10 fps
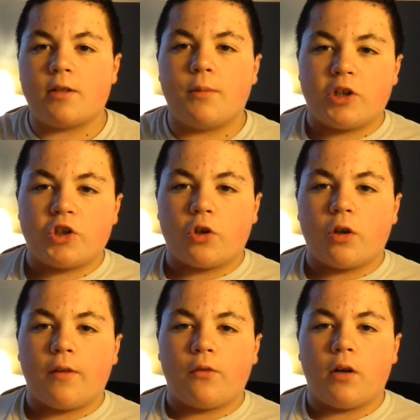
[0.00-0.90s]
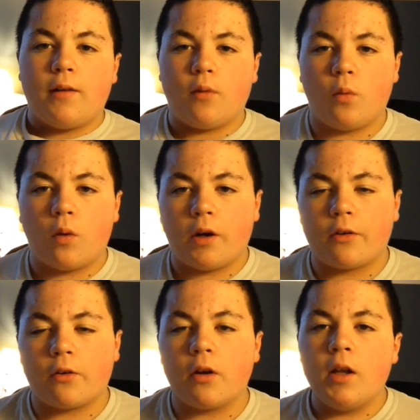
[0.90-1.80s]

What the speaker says: my shirt, if not even whiter.